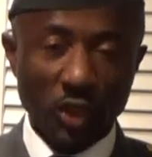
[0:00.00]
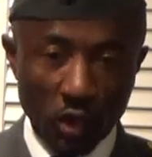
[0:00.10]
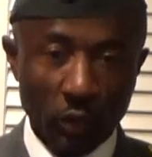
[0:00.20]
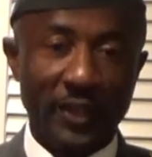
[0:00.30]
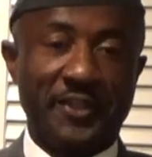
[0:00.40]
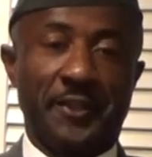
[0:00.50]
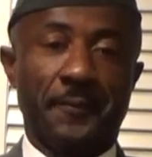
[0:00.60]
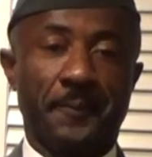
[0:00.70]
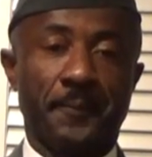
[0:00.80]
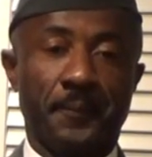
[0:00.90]
and
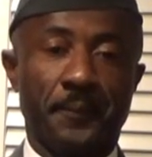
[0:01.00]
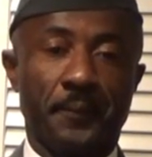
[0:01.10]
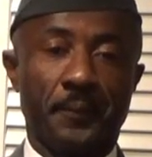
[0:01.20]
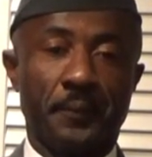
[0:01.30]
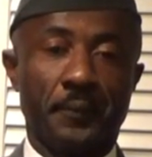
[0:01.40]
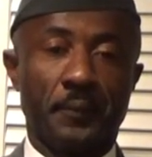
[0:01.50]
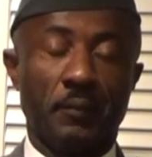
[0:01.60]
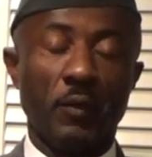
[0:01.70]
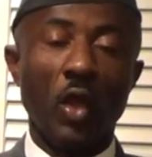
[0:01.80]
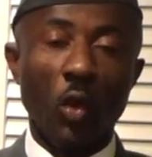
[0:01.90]
unity.
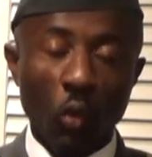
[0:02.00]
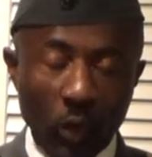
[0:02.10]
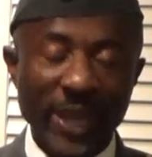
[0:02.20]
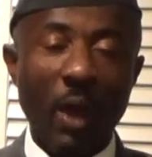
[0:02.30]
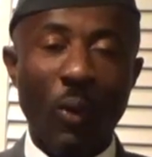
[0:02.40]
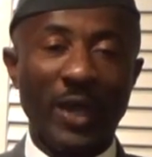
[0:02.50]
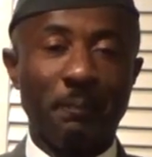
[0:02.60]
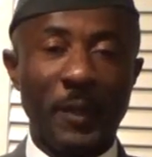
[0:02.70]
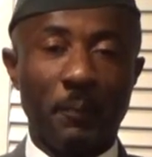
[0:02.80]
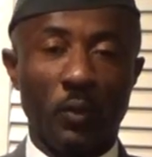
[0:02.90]
We are
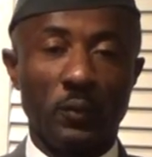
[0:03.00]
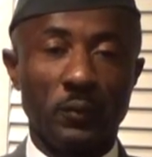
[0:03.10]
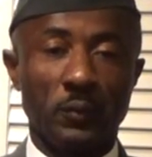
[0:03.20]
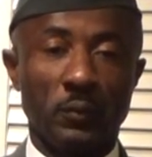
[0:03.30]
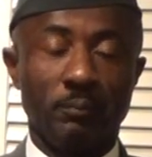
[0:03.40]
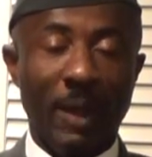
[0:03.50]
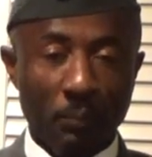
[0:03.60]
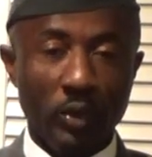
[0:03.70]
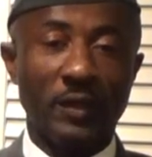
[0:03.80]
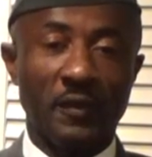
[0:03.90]
one people,
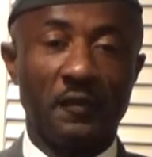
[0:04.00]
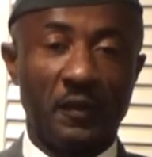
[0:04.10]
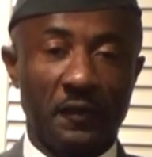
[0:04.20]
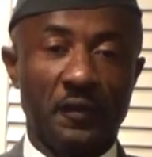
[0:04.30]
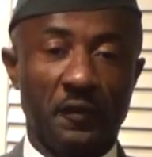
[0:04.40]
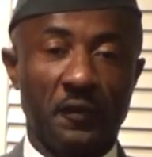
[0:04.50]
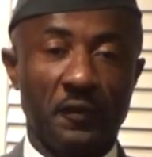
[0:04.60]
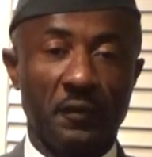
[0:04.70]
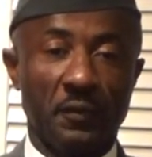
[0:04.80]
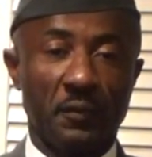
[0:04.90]
my brothers and
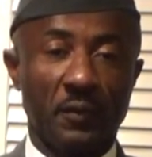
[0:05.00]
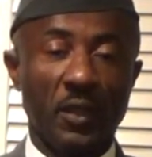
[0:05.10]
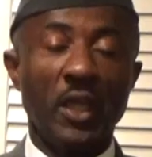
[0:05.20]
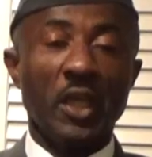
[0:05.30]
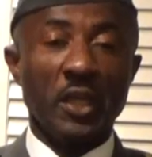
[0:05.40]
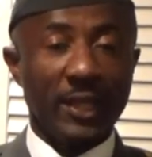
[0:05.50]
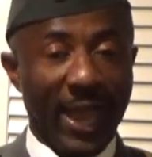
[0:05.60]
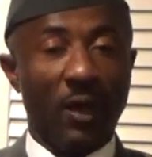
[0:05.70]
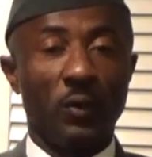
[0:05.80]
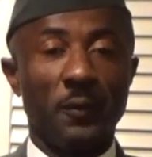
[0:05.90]
sisters.
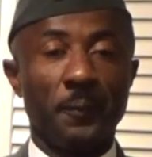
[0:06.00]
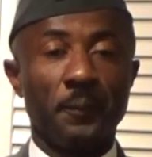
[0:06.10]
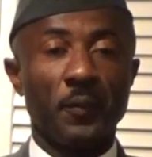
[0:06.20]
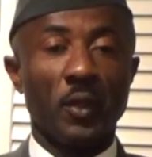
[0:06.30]
Now,